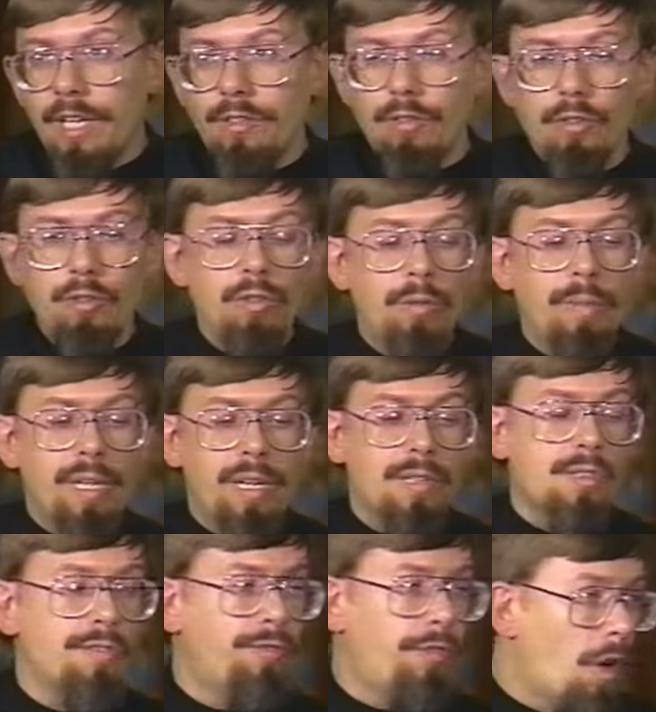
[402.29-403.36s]
to whom it
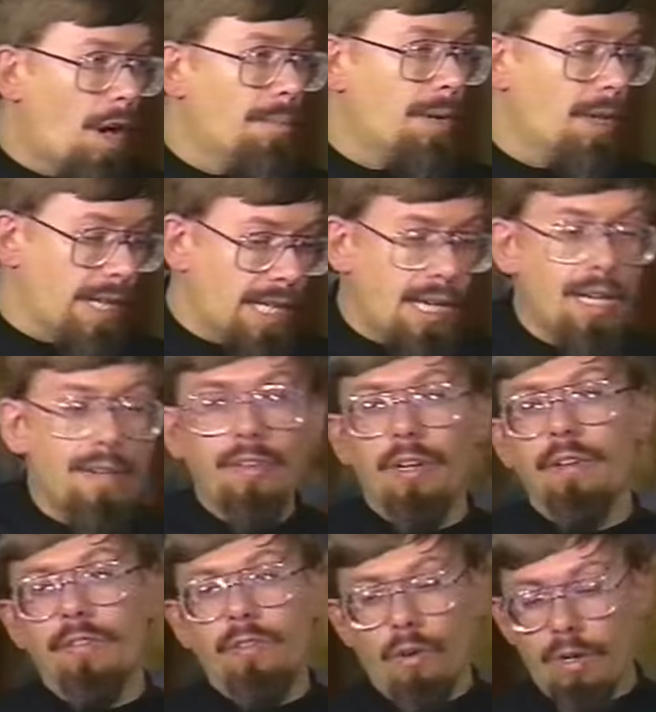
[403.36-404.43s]
is formally given.
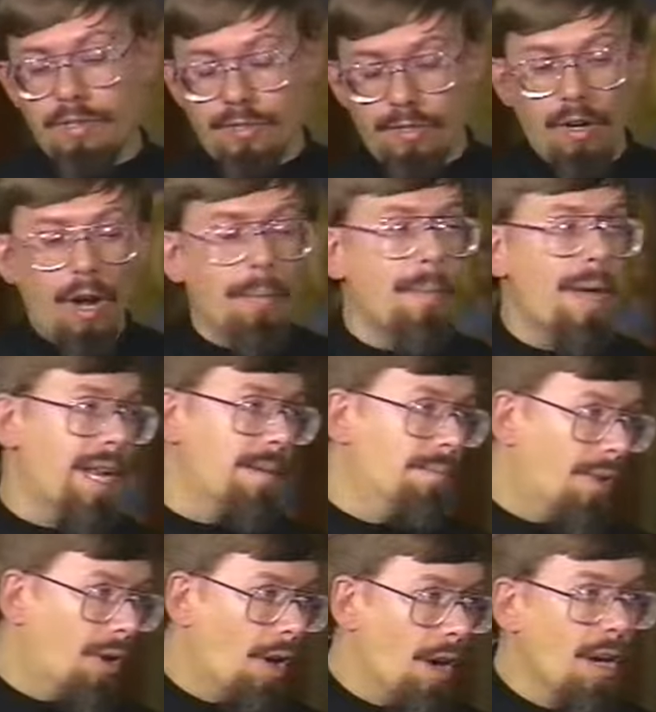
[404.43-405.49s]
Of course, there are many
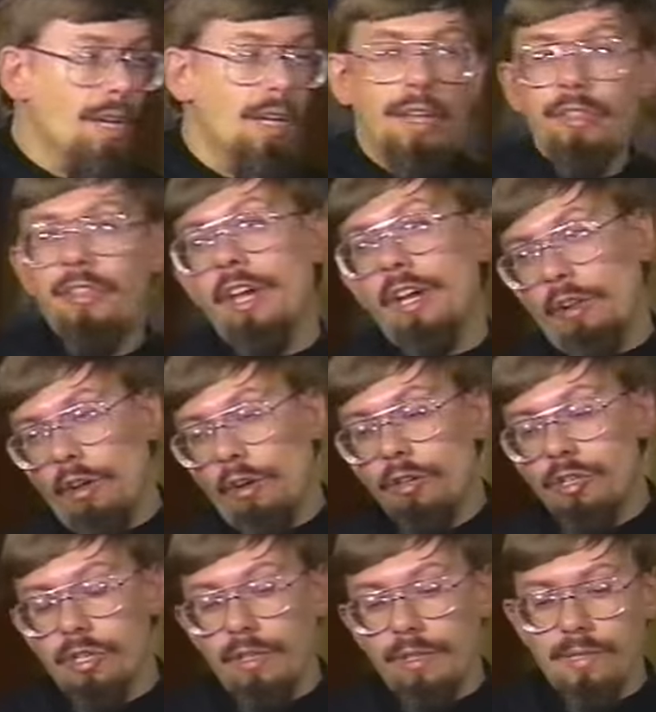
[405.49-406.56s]
more
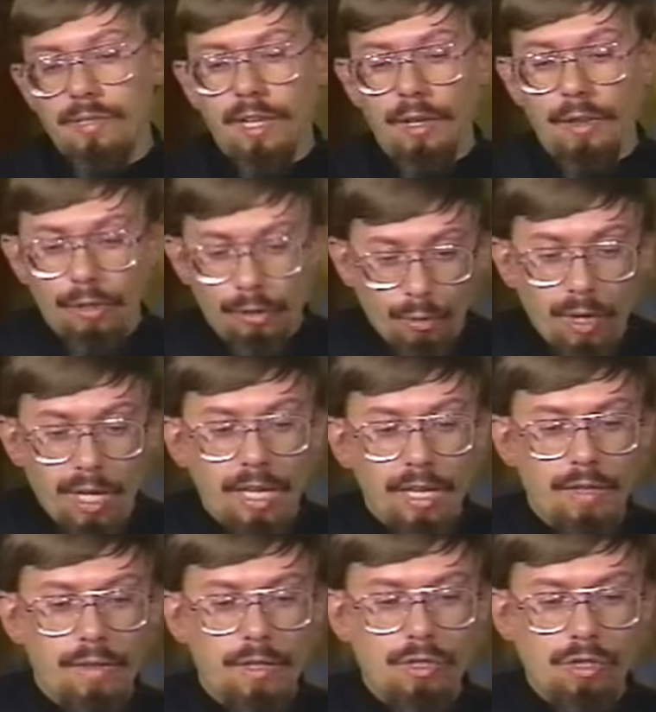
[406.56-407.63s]
theologians than three
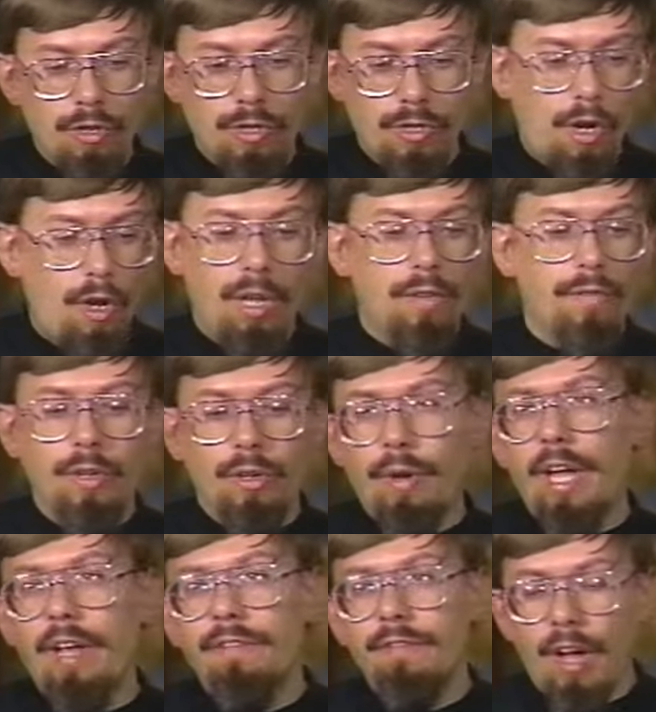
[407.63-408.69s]
in the Church, all of the
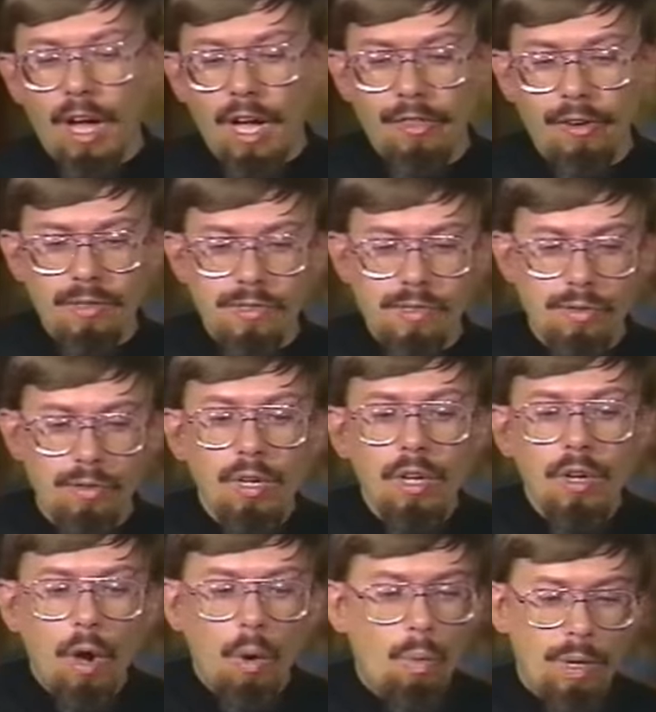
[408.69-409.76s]
great fathers who
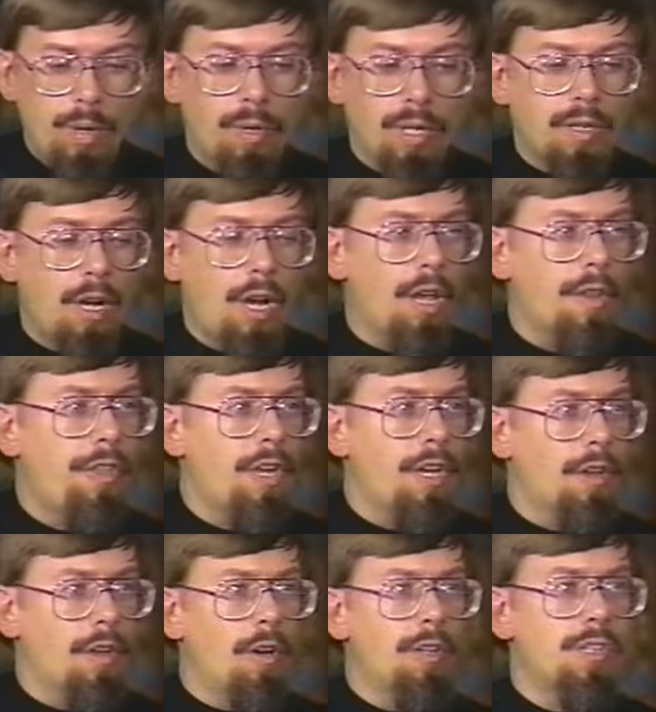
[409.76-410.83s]
we would call
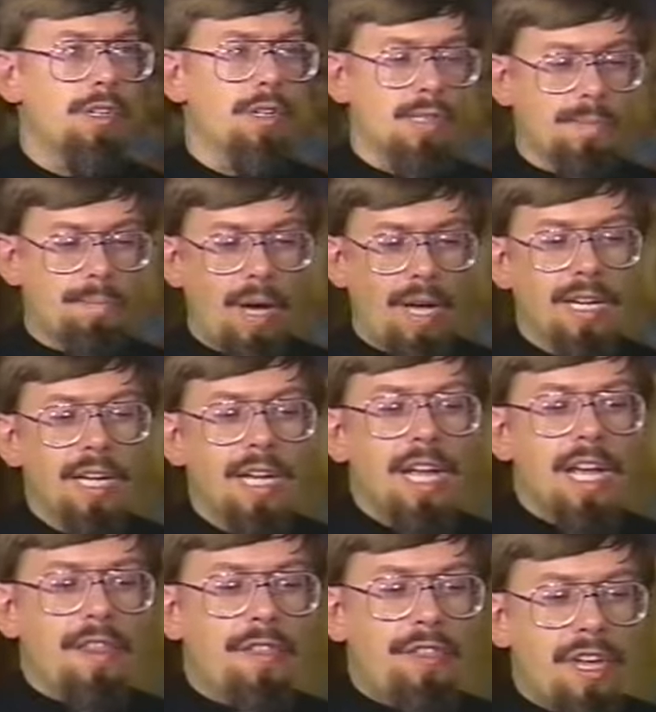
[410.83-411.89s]
theologians. But
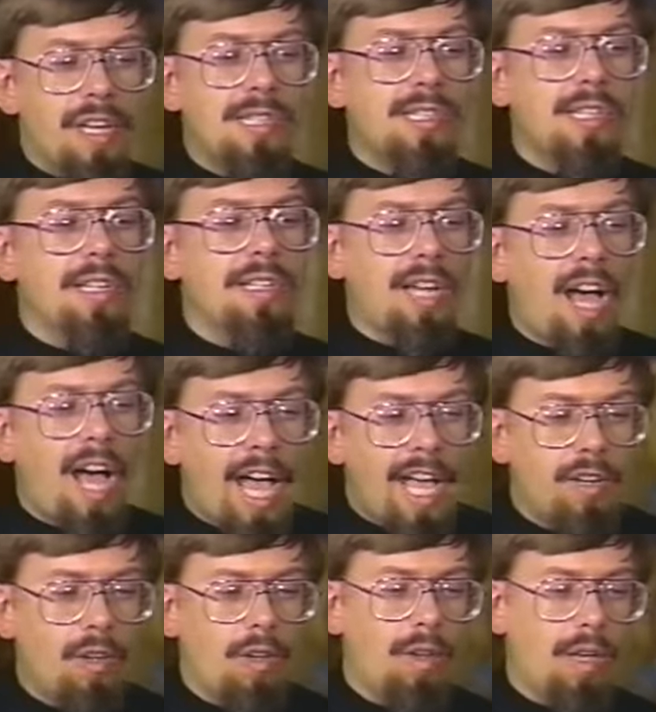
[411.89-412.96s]
this
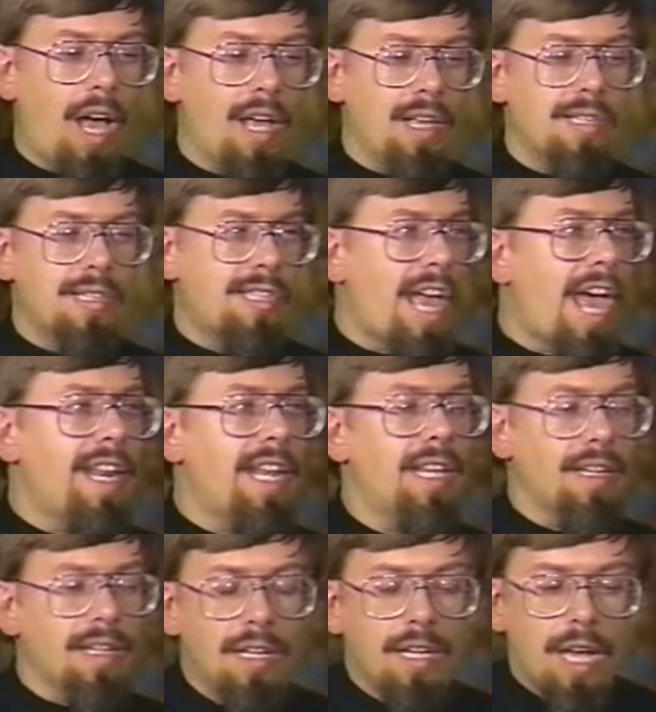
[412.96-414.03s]
title,
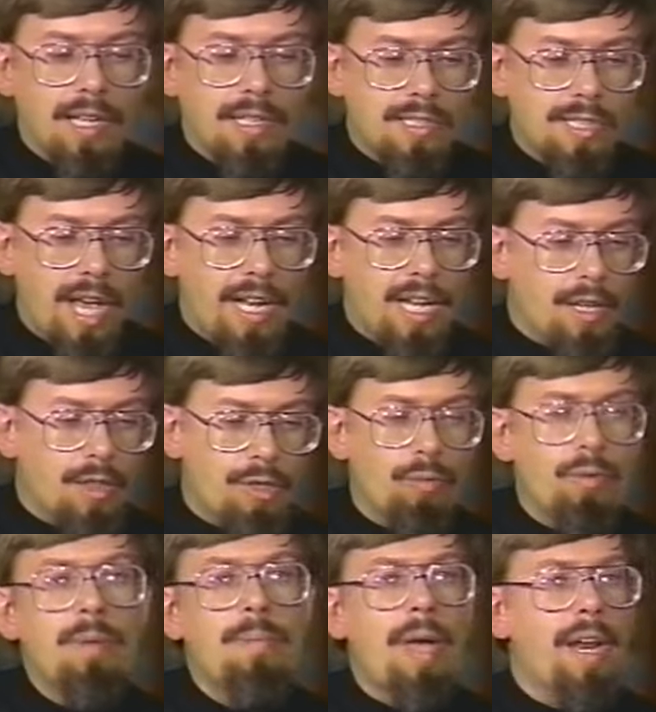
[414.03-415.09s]
setting
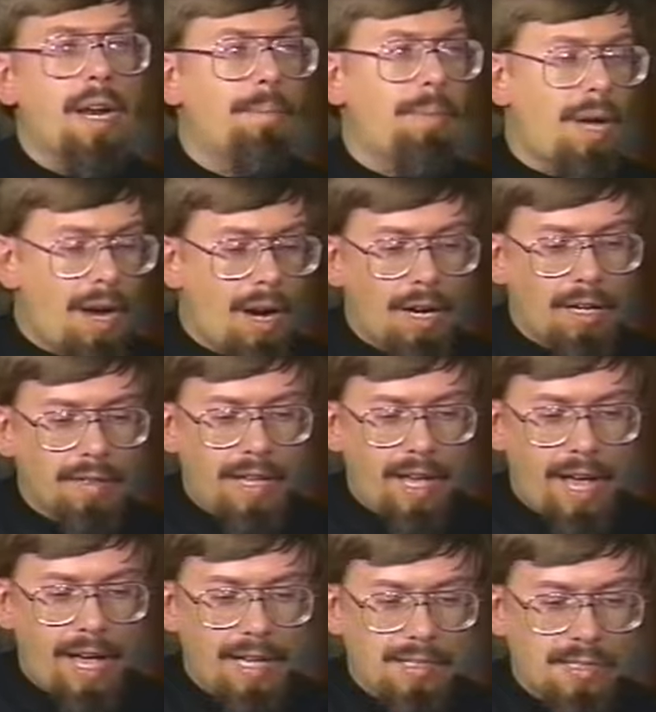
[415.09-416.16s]
three men apart
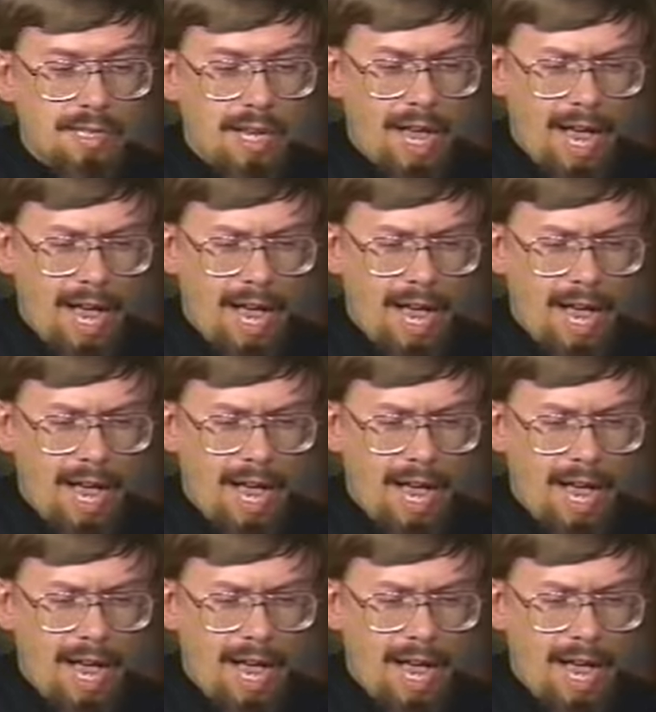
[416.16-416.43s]
as